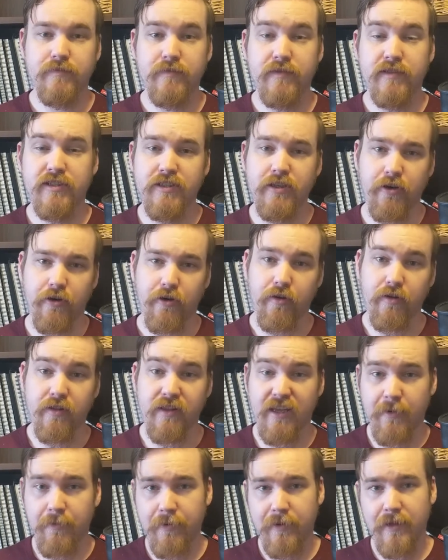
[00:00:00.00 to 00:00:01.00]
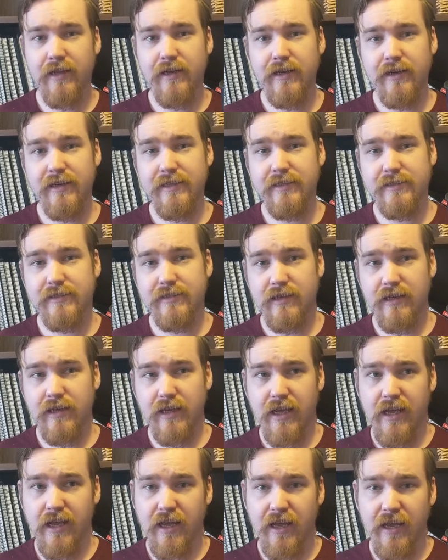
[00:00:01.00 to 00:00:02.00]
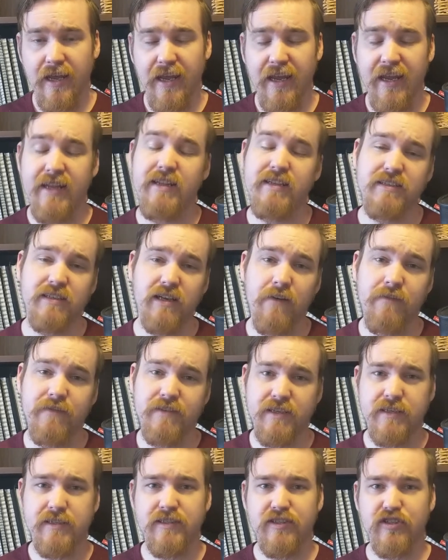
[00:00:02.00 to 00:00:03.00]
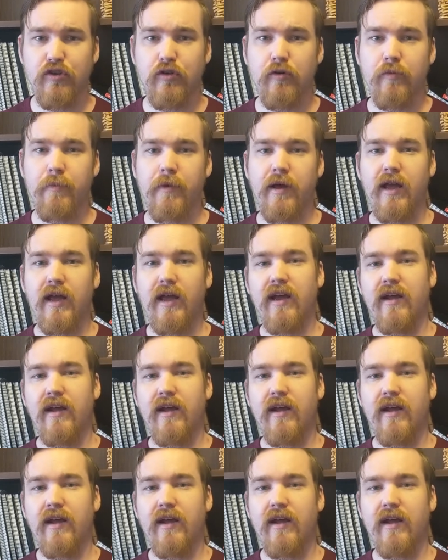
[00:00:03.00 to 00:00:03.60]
So, the abilities in the Cypher system,